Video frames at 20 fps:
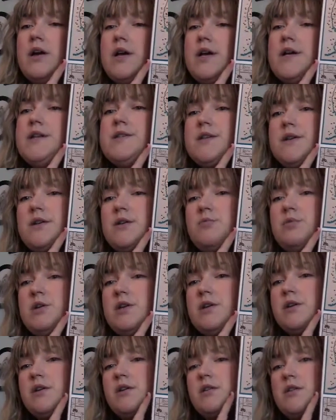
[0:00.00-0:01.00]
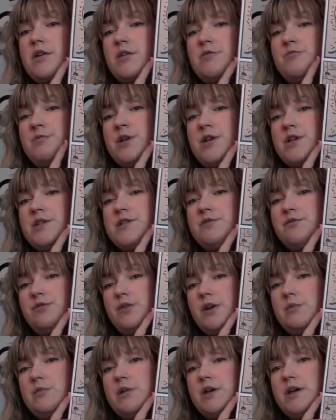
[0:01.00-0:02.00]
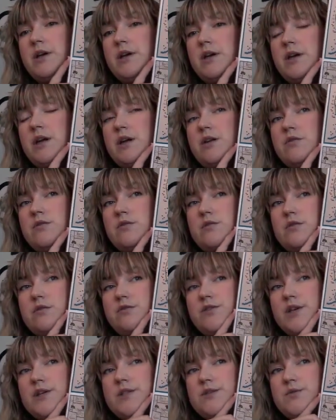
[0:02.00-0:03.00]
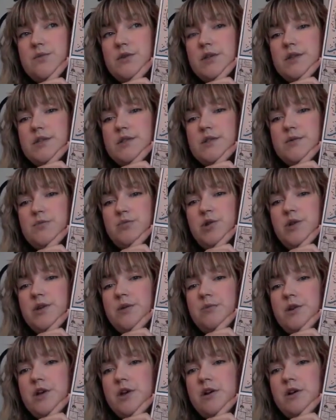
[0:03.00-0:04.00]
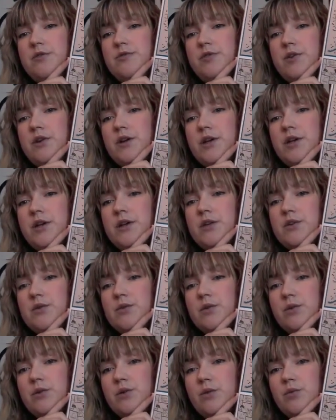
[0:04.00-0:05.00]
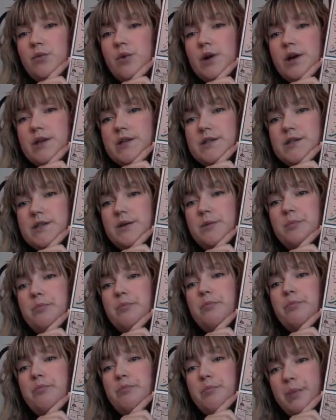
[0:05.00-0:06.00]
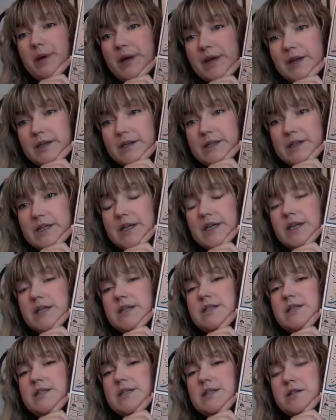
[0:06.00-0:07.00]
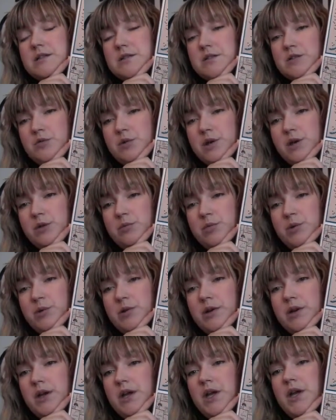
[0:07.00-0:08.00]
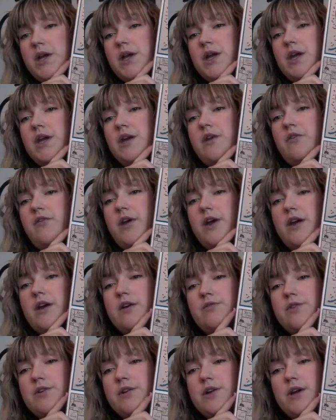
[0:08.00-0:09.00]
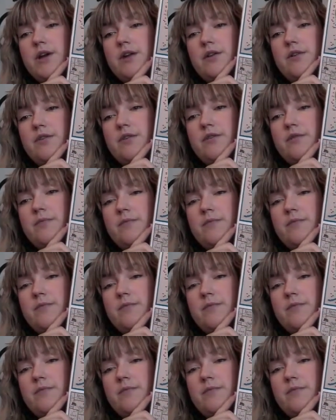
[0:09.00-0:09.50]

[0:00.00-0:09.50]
it's going to be a lot of money to frame it, and I don't know if that's what's putting me off on it or what. But it's still a WIP. If I ever get